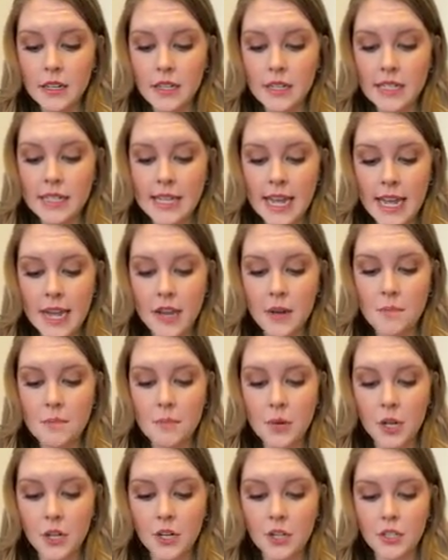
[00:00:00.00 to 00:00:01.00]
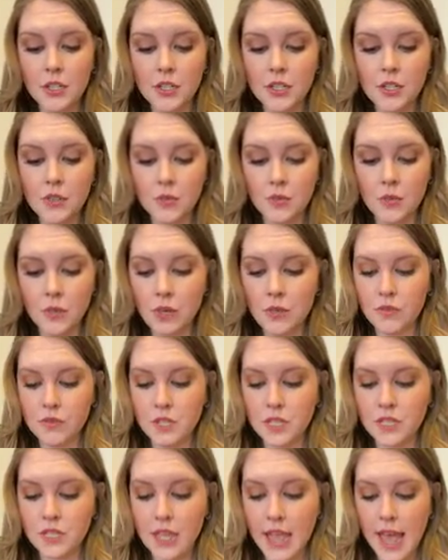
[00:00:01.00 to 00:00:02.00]
Dan burns
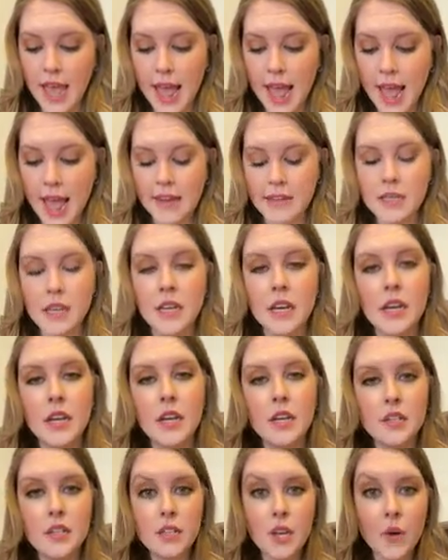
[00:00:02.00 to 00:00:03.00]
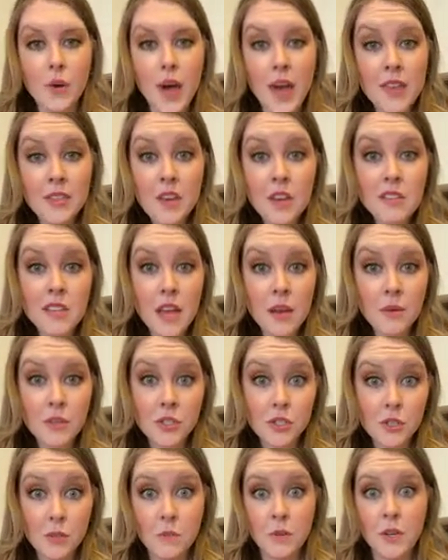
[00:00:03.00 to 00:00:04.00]
Rose's hat. So I thought that was
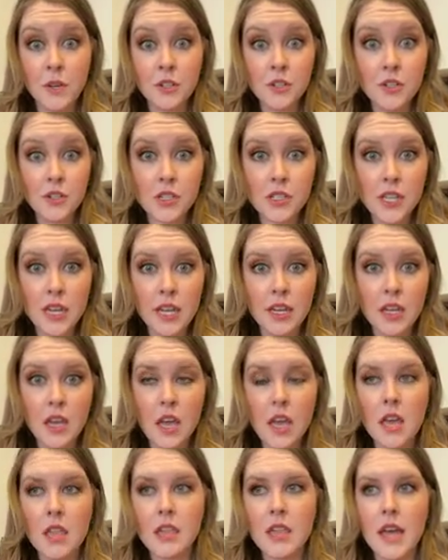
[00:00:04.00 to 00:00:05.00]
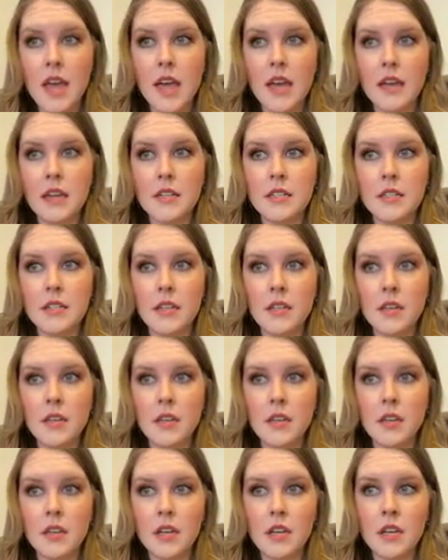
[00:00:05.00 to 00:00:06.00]
super interesting, that
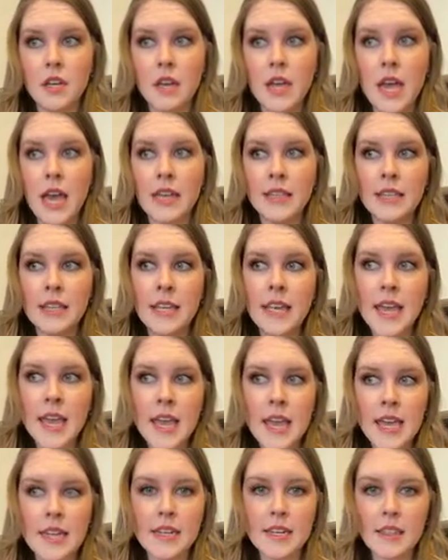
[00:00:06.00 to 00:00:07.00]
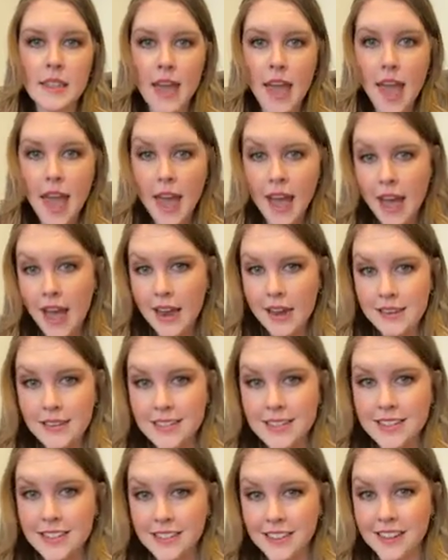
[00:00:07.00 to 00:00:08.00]
at the end, the hat
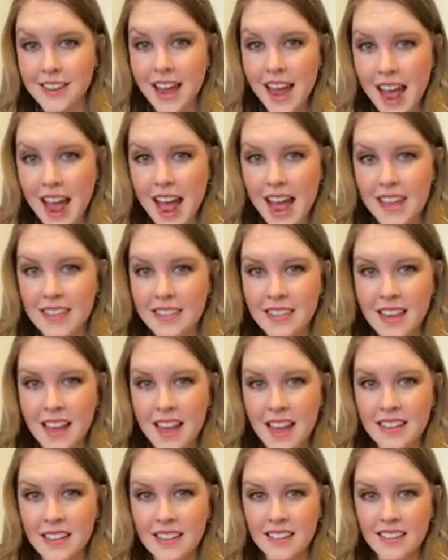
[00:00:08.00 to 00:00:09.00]
still had that,